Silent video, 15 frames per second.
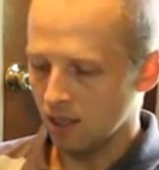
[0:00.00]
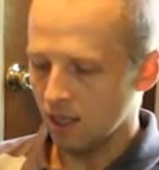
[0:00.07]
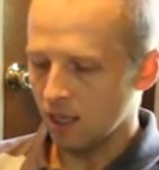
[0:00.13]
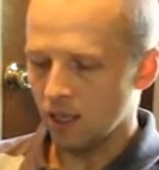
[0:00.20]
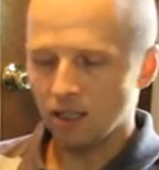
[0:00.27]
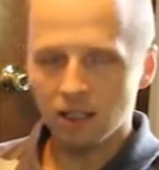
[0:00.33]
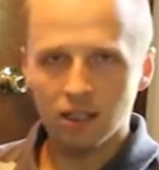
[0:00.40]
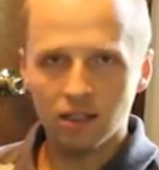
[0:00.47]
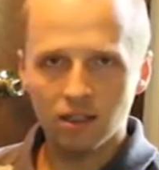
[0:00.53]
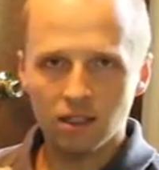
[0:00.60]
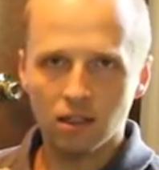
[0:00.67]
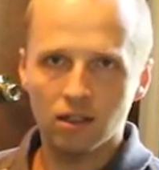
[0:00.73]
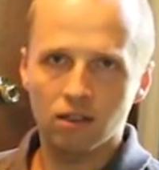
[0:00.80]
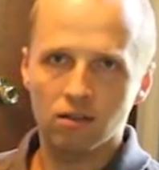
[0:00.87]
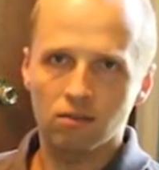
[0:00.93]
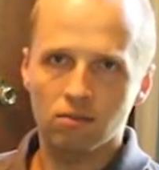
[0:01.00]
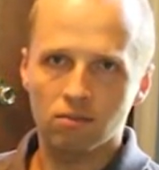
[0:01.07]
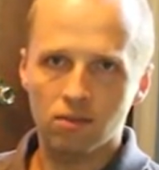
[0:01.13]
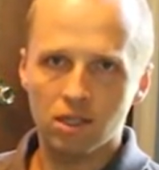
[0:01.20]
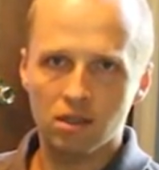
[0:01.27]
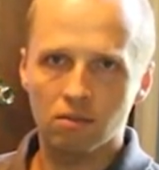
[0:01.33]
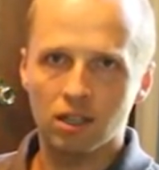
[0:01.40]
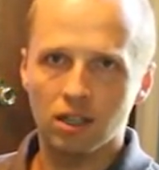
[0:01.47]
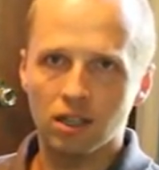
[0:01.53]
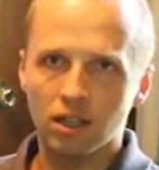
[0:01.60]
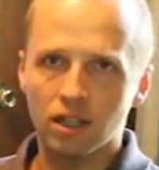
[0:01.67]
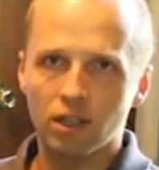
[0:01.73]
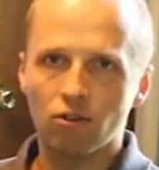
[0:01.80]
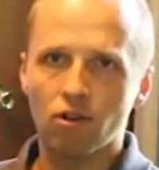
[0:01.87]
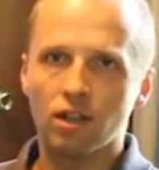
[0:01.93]
I'll get into some of the
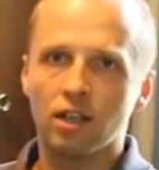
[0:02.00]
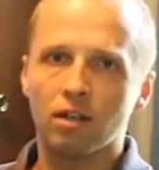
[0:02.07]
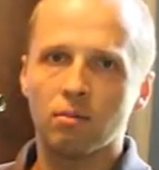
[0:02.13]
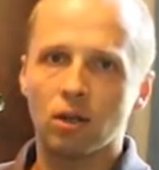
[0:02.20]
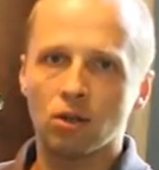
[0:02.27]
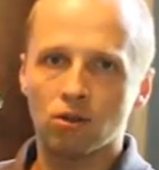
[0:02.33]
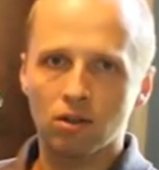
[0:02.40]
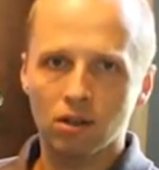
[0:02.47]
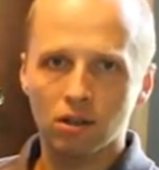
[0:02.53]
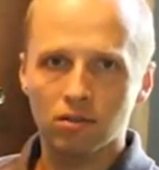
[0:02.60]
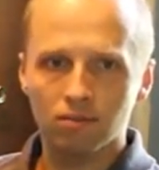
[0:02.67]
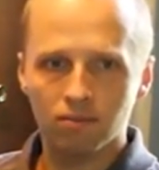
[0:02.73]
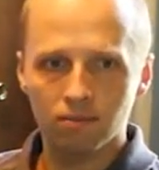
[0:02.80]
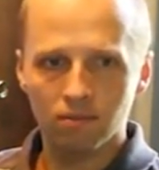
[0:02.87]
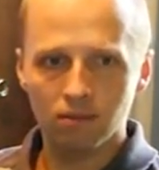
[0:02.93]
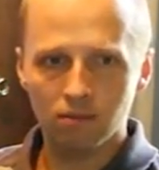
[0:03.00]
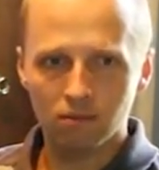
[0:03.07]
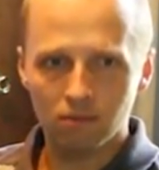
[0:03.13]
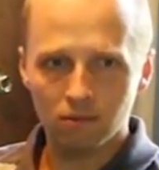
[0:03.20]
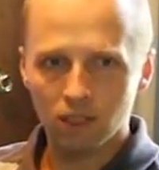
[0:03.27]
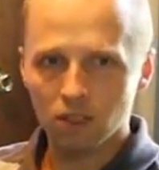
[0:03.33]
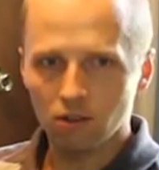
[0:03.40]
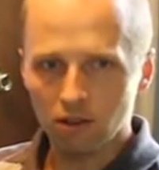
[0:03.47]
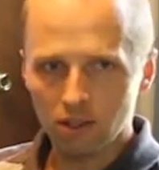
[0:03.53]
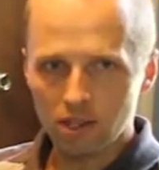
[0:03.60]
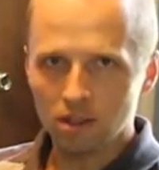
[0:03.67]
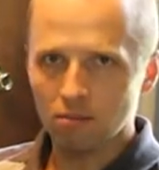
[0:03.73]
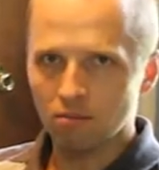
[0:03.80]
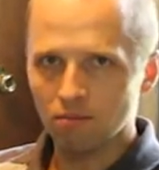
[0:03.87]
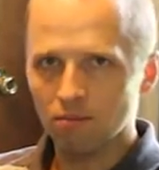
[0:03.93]
nitty-gritty about, you know, in
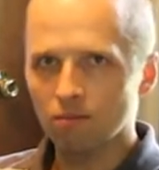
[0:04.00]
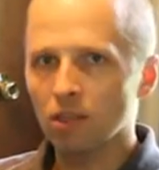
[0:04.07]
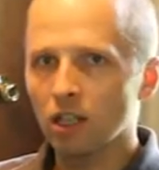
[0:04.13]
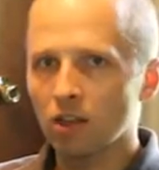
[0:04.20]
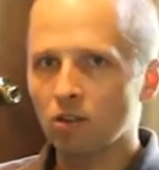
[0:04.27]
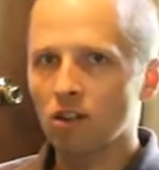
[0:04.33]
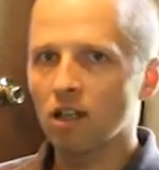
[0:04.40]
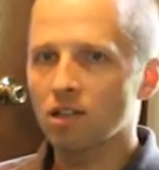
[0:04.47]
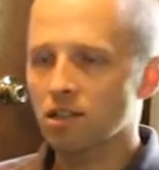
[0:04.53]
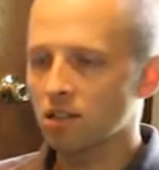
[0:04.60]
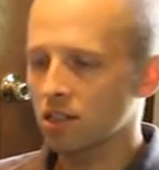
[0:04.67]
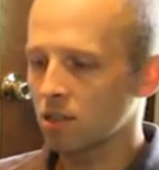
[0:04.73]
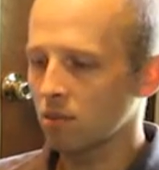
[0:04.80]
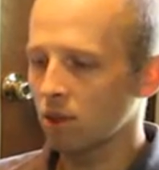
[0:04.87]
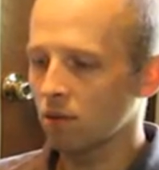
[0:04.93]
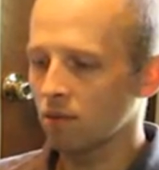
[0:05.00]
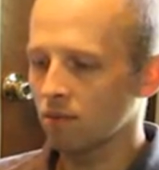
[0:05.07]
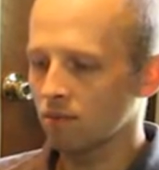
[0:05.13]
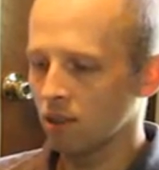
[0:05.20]
some later lessons about